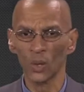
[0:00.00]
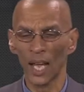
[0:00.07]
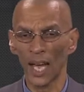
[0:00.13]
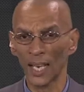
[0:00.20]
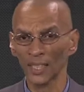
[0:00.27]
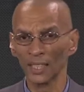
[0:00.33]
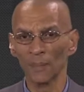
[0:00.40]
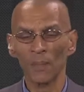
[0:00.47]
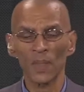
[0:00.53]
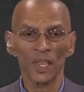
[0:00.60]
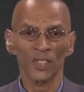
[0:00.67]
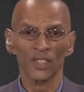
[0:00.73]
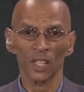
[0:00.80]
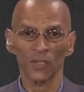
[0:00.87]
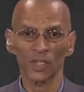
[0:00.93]
as the
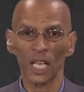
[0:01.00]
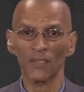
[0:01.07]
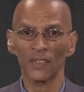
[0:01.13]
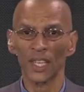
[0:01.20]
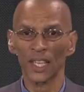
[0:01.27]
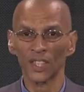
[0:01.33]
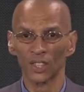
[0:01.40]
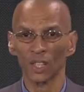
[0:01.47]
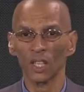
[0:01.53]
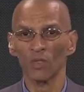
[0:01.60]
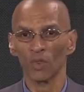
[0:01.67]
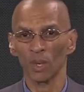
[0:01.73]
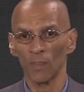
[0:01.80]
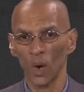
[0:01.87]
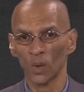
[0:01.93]
Civil Aviation
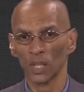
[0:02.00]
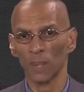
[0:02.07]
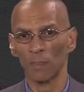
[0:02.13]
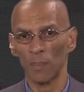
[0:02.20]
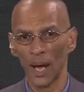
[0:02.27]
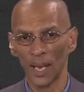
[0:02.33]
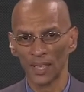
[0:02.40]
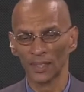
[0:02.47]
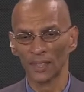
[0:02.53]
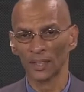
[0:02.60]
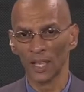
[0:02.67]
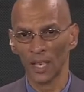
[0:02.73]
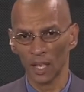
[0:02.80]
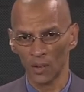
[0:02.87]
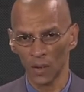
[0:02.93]
Remotely Piloted
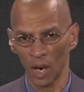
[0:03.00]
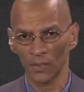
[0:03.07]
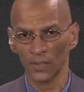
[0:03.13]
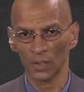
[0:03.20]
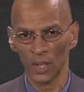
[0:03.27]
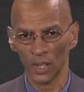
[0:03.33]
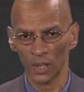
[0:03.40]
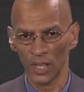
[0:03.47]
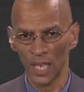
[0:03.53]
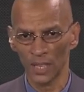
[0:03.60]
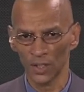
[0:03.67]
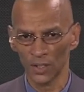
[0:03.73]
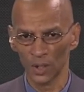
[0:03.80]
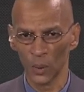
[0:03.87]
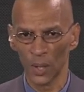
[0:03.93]
Aircraft
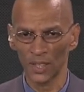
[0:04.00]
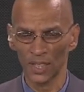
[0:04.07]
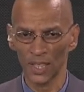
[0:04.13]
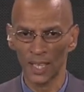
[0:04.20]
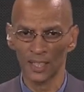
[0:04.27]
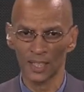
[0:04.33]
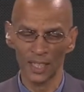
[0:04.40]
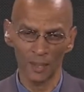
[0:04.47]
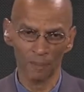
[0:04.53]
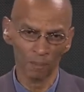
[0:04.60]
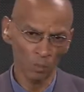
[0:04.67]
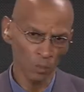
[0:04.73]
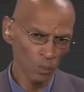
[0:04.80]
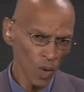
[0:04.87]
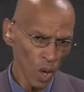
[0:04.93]
Regulations 2018.
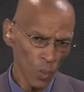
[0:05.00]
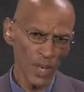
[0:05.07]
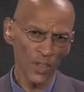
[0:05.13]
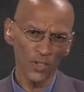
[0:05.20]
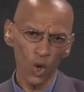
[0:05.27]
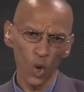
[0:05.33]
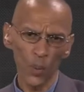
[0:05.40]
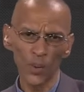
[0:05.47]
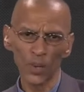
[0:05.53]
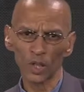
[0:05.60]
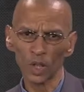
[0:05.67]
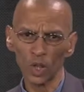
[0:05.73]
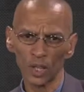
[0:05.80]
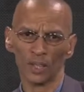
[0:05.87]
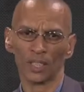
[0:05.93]
We thought we would
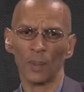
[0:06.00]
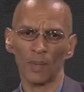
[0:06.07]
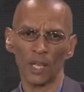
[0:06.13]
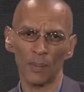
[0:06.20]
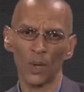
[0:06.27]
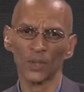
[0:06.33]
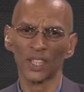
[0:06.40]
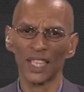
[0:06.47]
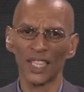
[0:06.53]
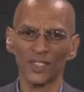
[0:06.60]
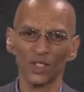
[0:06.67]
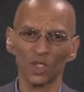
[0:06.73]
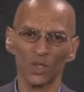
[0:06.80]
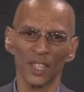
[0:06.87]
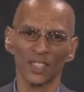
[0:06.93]
look at some of the most
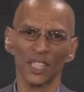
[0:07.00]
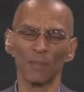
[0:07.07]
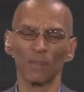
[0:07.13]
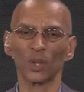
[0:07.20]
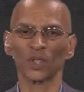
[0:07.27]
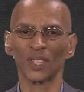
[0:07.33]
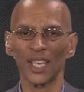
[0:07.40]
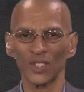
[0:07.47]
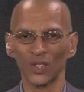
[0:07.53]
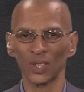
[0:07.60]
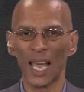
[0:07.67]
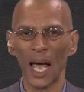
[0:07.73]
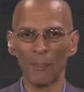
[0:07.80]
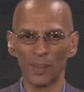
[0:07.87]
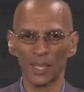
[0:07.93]
interesting potential
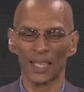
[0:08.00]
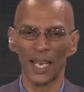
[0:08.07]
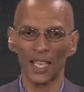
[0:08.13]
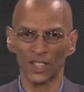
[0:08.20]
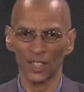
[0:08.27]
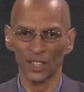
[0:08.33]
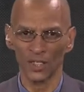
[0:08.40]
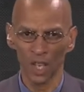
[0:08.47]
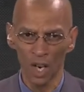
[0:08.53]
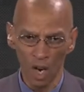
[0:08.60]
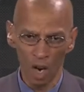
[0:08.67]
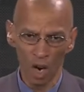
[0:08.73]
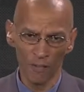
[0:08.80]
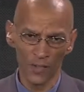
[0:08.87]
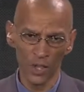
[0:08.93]
applications
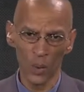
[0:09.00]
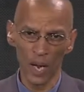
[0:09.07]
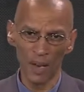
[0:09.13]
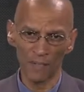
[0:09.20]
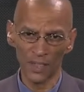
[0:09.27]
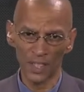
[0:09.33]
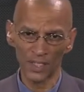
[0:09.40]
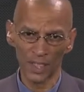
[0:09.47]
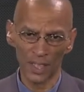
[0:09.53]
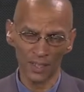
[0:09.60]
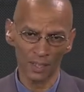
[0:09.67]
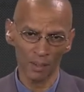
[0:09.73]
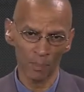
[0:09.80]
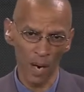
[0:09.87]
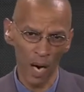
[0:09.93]
of UAVs in
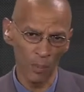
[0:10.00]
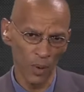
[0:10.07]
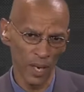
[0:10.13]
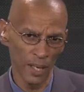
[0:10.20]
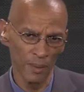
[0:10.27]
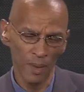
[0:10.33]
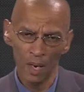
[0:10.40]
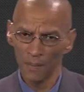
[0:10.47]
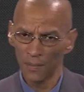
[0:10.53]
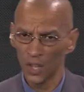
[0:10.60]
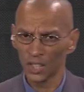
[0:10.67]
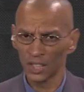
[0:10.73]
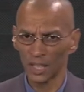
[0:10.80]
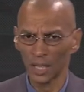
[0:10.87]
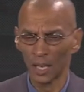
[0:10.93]
Zimbabwe. Firstly,